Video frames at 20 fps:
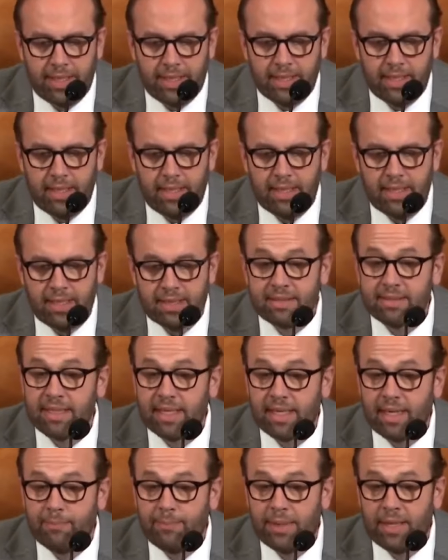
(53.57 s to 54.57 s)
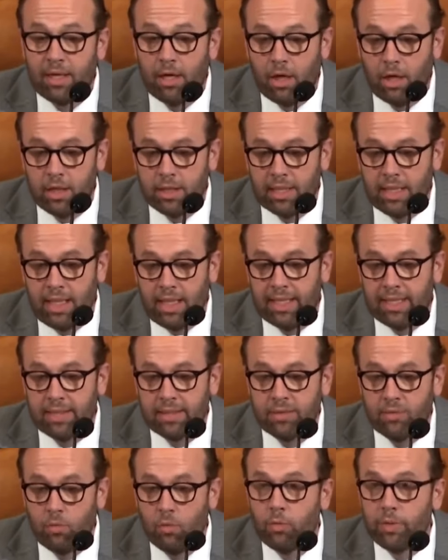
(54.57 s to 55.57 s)
we set up an
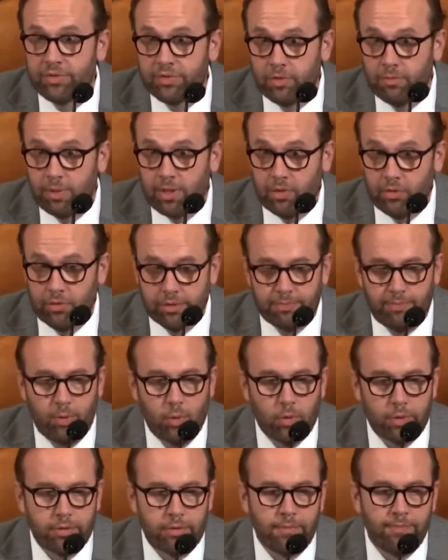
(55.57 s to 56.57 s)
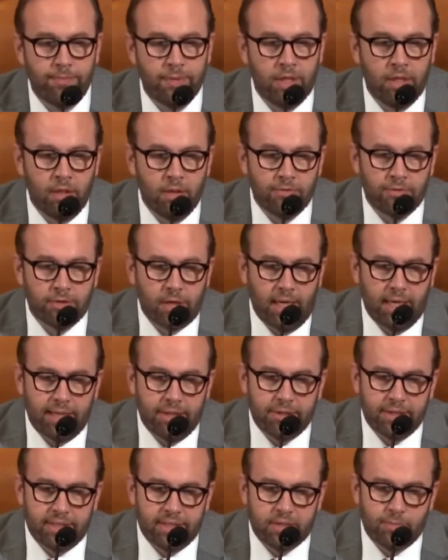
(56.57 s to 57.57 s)
online whistleblower portal for
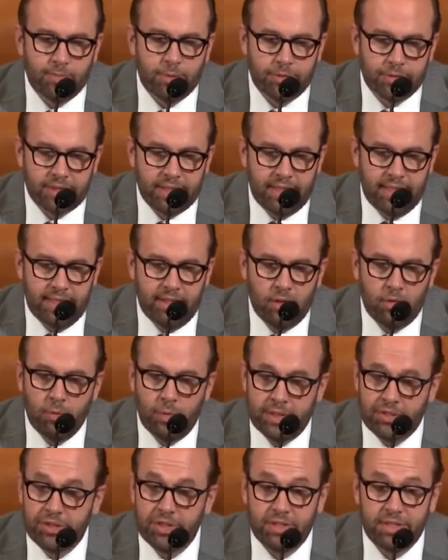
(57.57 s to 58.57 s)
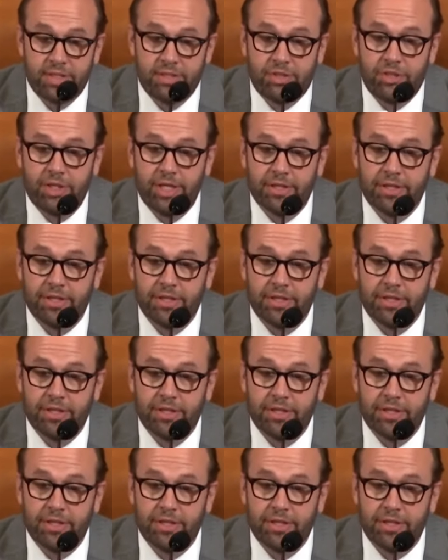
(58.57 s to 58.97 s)
IRS personnel wishing to